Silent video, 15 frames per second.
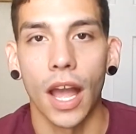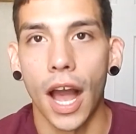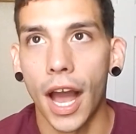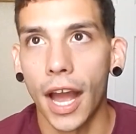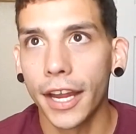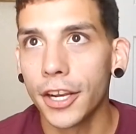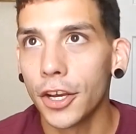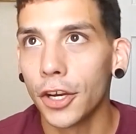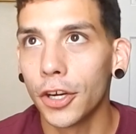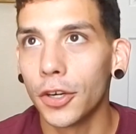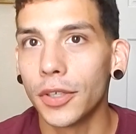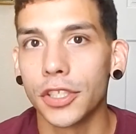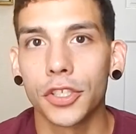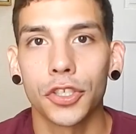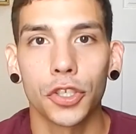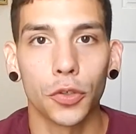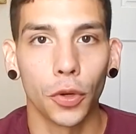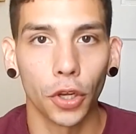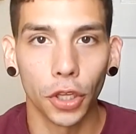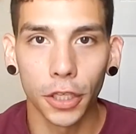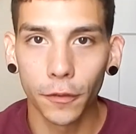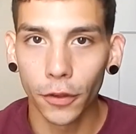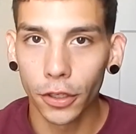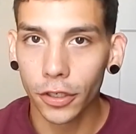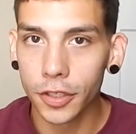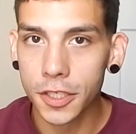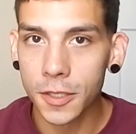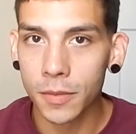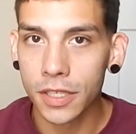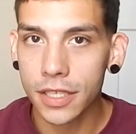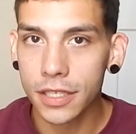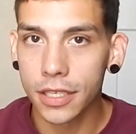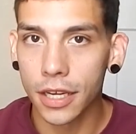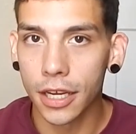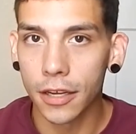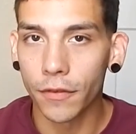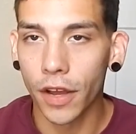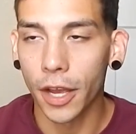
I know it's too early for Christmas stuff.